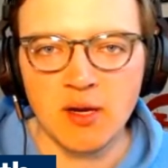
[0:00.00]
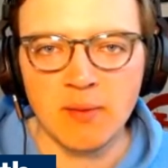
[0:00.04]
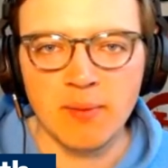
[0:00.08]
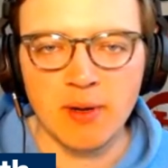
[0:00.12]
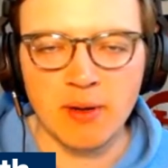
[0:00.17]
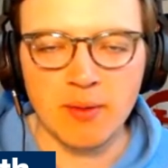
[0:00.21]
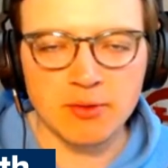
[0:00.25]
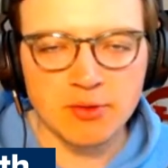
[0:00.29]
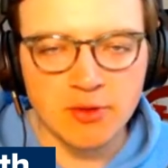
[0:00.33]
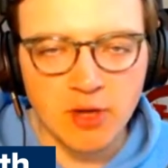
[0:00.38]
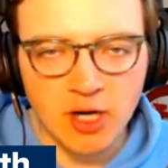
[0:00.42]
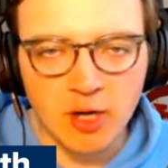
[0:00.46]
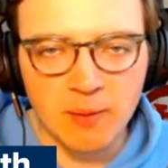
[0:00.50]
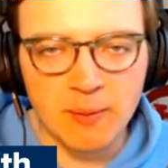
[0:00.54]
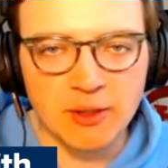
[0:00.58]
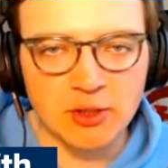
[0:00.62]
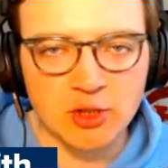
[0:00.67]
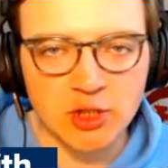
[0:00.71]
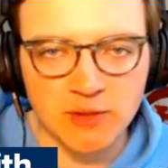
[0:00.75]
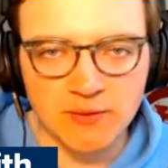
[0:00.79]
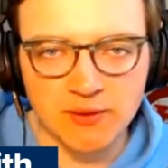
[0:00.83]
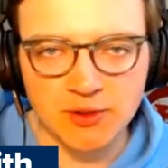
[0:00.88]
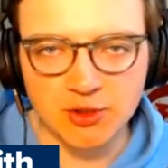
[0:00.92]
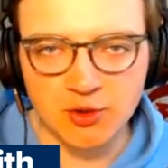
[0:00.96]
But I want to talk about
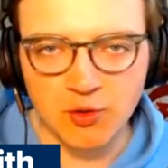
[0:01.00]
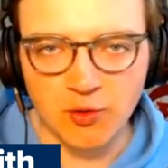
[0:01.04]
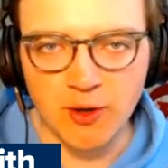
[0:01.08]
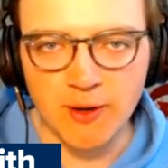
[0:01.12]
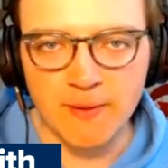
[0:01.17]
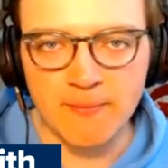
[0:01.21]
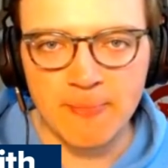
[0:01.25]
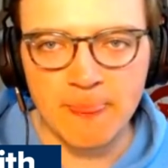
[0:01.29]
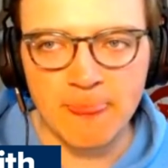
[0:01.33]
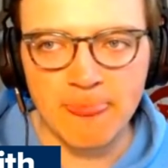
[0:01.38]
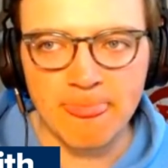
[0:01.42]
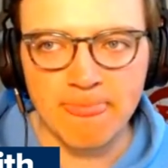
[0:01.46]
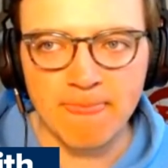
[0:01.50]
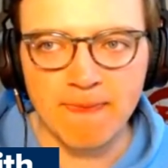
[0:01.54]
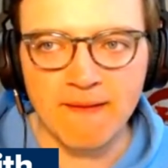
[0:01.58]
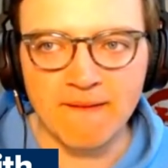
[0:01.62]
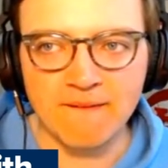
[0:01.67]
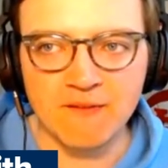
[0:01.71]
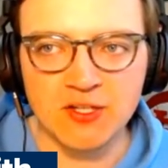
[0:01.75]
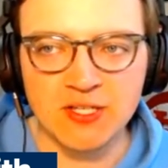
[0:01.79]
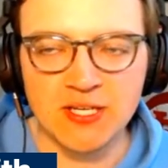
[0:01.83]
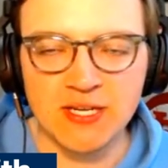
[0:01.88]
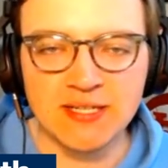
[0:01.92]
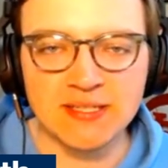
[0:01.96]
Trevor Story,
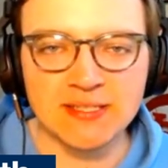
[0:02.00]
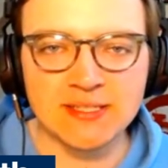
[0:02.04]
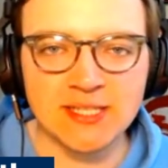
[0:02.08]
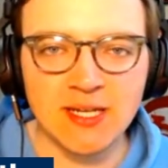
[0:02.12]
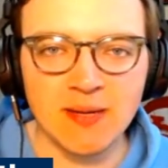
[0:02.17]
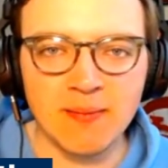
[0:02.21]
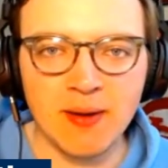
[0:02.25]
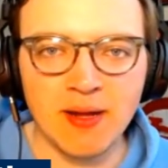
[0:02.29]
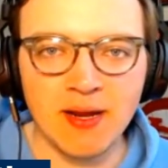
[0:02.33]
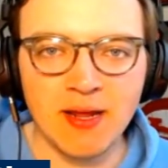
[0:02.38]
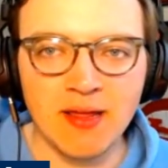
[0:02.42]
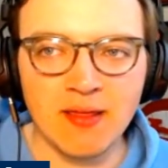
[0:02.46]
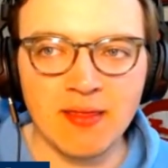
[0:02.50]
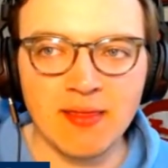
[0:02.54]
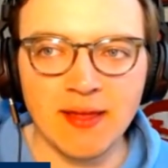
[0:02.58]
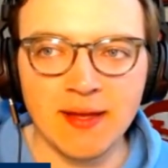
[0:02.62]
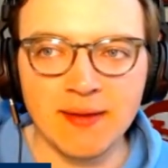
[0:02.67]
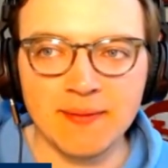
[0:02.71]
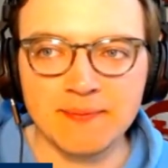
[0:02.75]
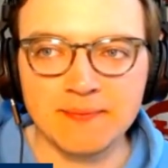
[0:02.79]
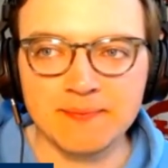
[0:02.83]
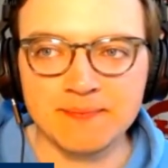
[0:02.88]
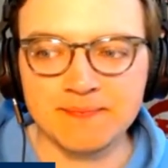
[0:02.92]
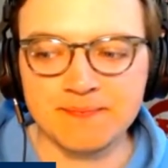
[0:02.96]
because he is somebody
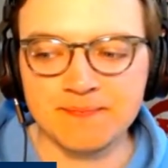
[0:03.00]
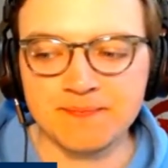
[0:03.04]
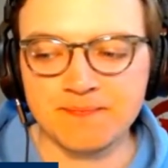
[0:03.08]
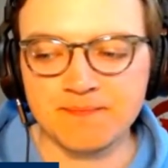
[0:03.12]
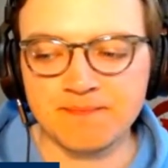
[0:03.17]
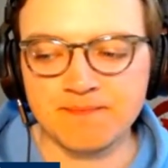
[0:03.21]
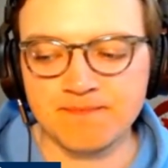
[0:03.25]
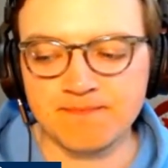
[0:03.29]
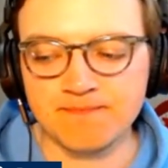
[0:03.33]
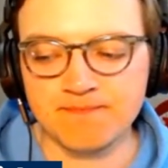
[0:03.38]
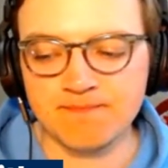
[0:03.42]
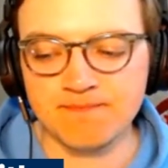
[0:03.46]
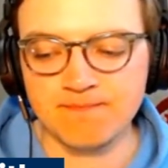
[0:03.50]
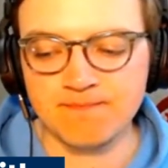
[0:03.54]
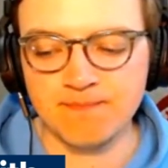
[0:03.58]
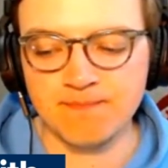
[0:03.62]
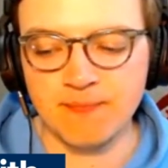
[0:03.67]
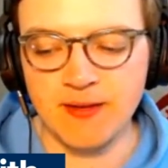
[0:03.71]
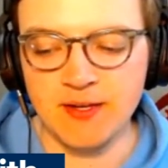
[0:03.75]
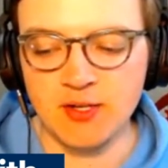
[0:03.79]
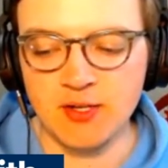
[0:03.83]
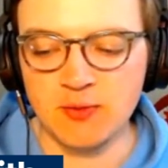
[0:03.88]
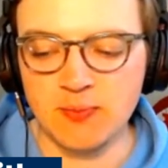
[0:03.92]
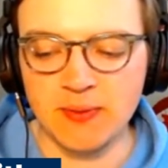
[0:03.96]
that
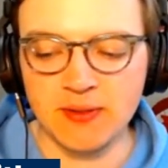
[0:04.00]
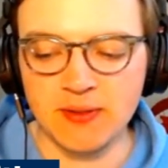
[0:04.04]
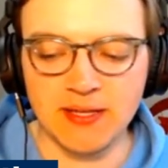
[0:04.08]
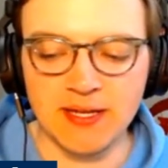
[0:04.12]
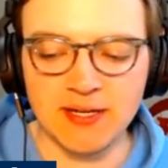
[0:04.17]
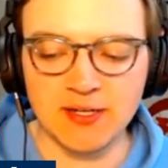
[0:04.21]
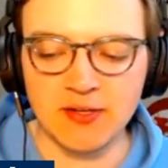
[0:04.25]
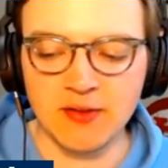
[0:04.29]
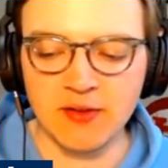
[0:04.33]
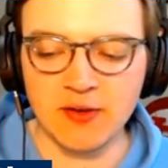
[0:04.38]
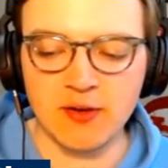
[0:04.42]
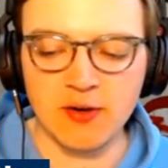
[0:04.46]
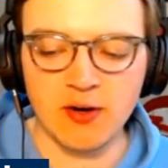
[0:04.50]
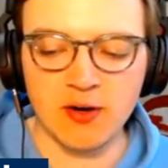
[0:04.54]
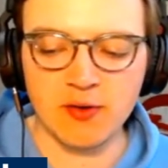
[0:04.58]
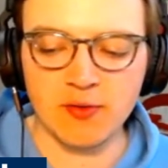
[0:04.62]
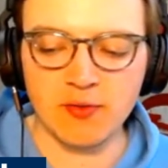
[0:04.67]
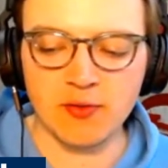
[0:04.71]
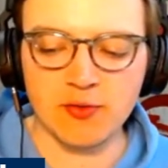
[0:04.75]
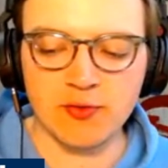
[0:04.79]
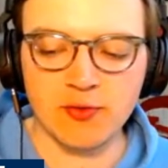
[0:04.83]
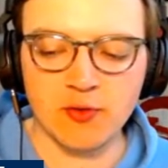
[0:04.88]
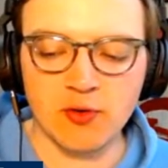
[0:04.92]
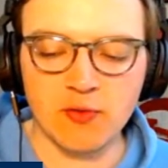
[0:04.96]
he's been linked to the
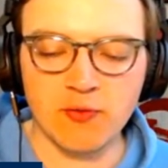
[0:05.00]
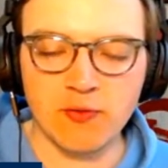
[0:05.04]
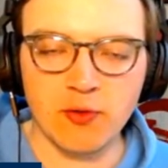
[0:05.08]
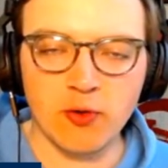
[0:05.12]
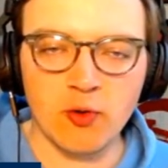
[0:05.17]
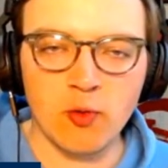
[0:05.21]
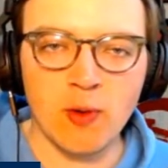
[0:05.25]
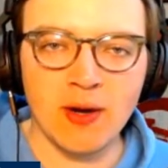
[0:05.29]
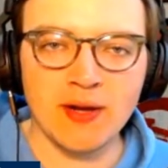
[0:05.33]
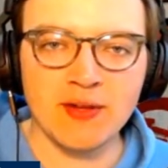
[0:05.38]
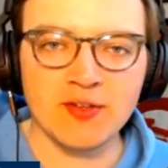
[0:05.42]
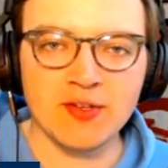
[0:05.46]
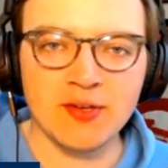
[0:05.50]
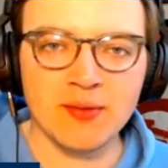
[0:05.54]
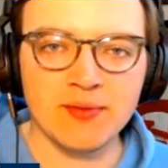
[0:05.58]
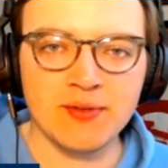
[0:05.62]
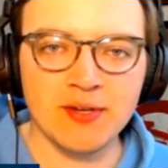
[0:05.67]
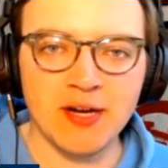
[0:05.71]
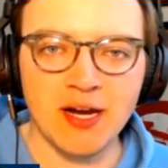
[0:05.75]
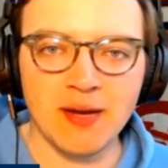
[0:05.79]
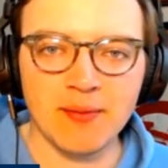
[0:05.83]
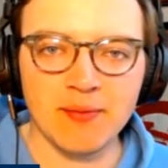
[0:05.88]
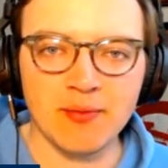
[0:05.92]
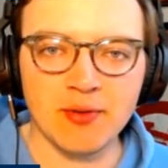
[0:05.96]
Cardinals for quite some
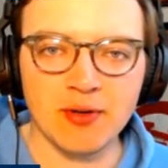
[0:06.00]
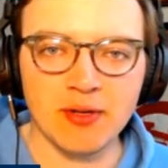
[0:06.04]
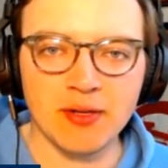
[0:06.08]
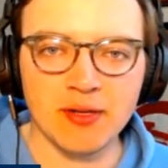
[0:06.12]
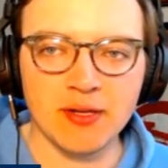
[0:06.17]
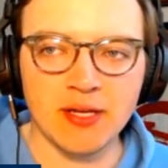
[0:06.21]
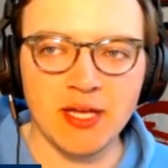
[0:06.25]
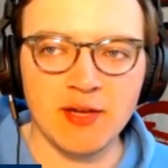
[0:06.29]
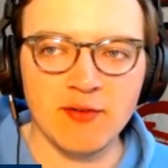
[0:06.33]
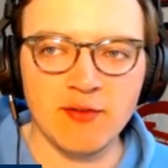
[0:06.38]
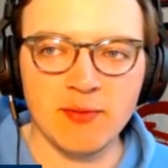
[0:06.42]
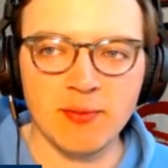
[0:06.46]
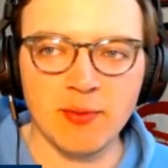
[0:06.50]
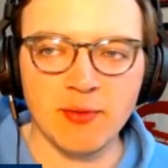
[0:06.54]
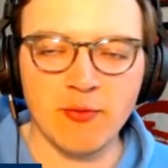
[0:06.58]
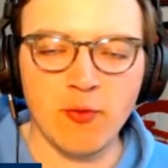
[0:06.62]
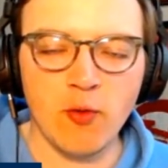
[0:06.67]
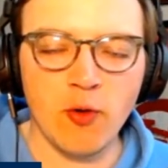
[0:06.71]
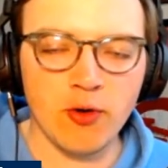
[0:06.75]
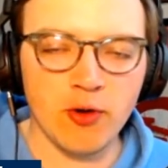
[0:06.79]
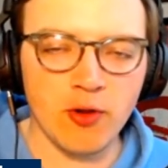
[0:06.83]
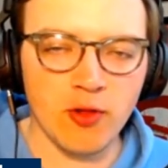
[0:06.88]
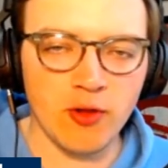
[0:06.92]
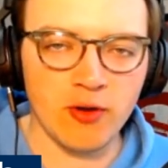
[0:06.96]
time, really, even
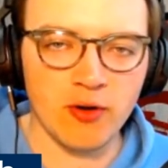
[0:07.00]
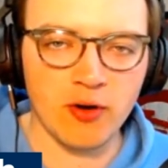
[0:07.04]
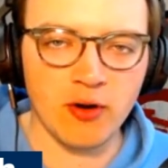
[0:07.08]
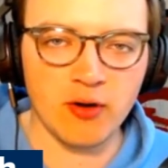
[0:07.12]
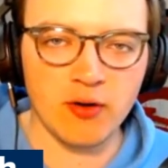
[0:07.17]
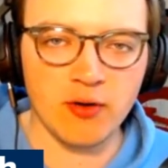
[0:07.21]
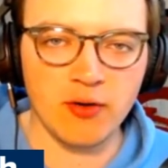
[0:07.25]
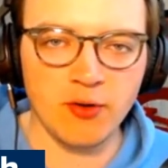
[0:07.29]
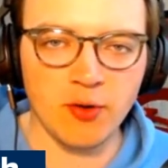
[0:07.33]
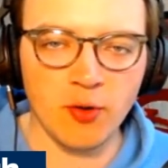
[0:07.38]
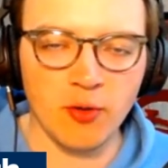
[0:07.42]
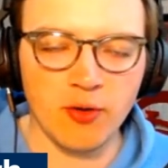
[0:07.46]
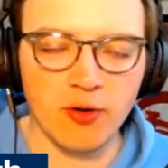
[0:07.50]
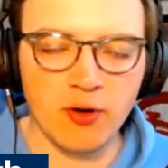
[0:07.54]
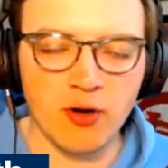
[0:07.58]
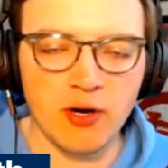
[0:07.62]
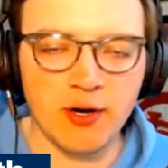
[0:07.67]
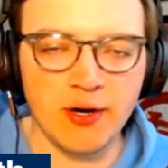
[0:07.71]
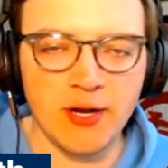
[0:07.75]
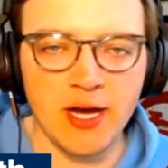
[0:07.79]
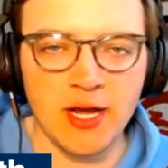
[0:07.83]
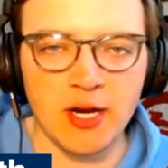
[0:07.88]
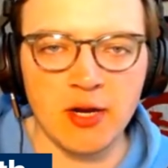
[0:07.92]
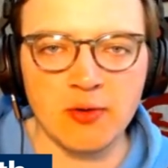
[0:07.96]
before Nolan
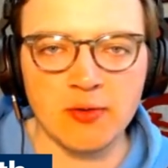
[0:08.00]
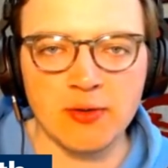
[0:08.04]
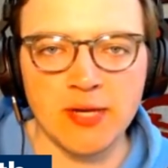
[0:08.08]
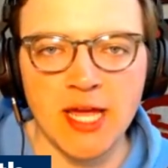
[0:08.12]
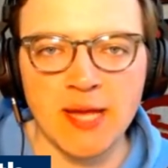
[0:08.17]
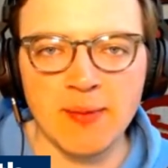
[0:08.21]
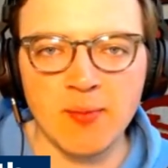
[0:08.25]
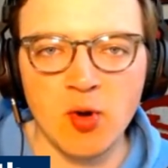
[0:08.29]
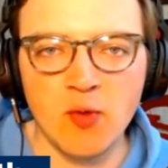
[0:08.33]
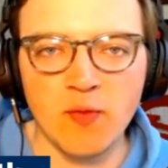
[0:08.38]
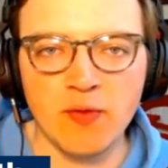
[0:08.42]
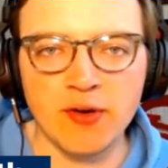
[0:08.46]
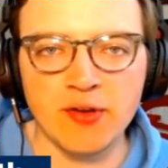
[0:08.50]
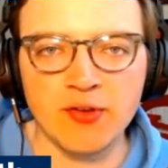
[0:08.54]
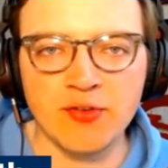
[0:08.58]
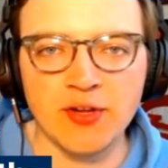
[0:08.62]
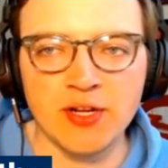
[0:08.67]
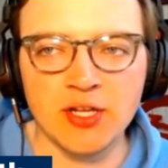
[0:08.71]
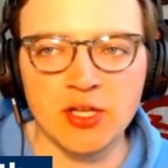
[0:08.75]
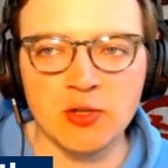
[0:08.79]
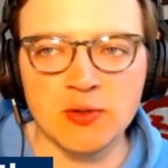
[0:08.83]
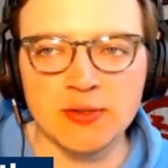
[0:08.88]
Arenado came over to St.